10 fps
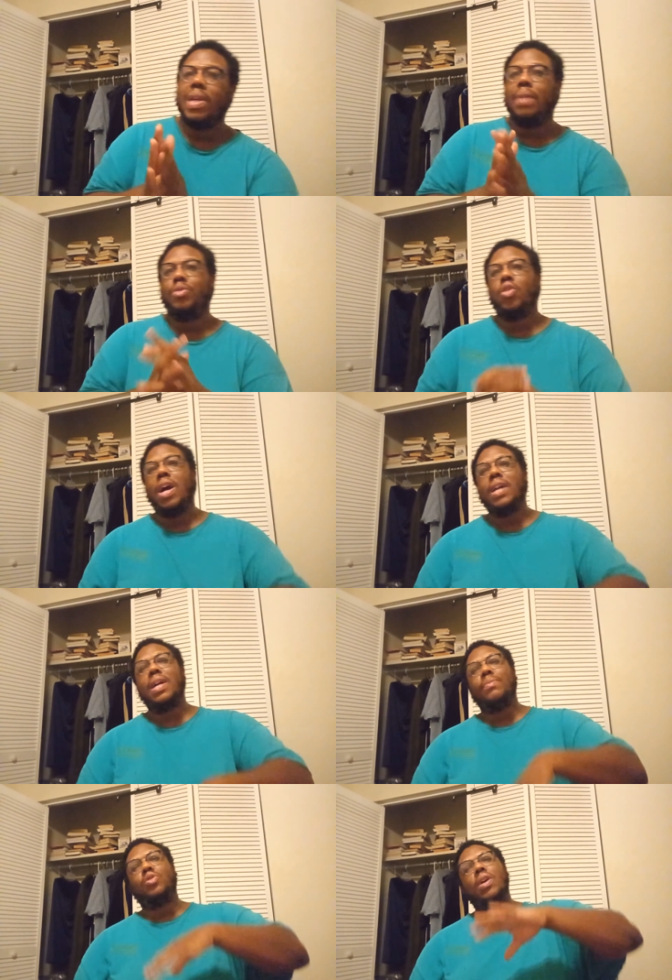I'm trying
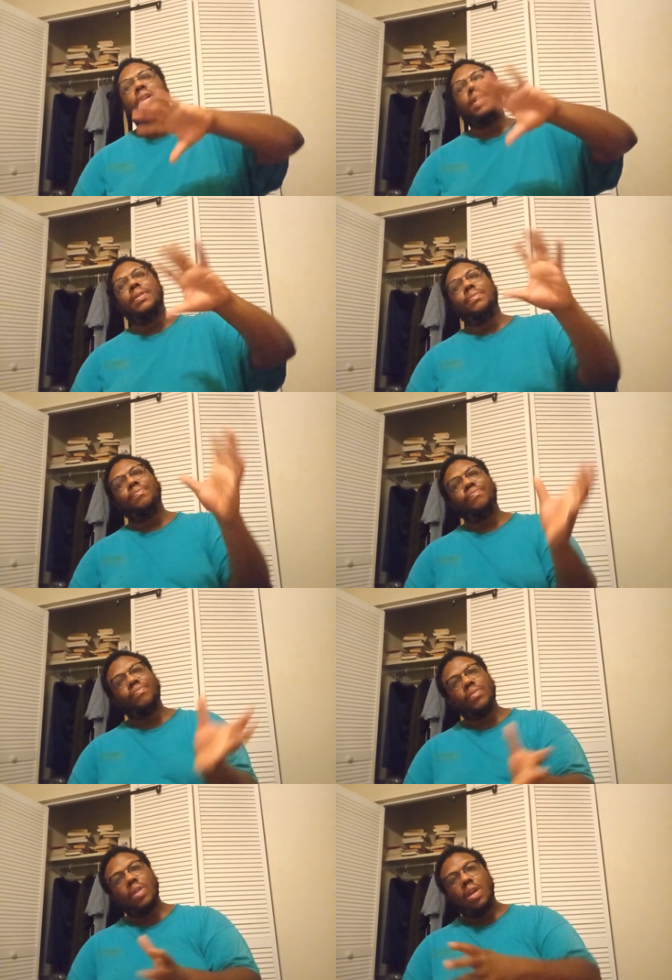I'm trying to
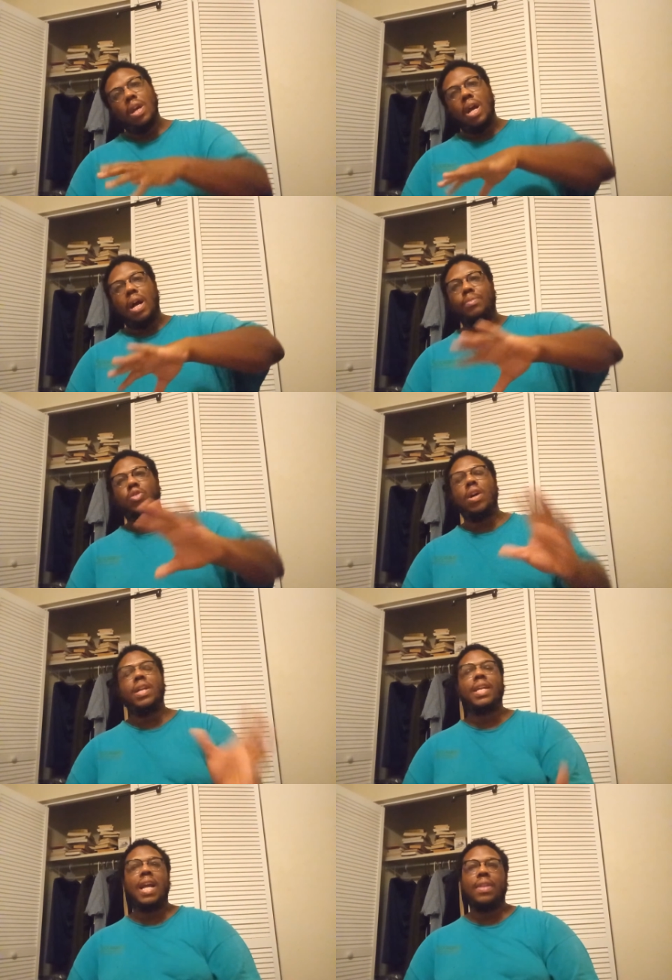I'm
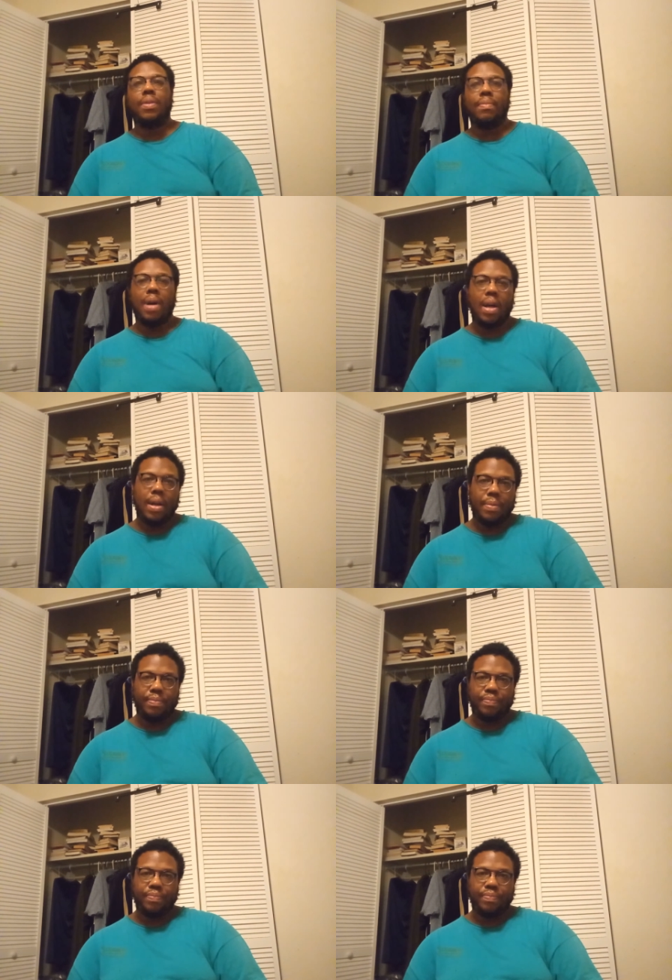trying to gather my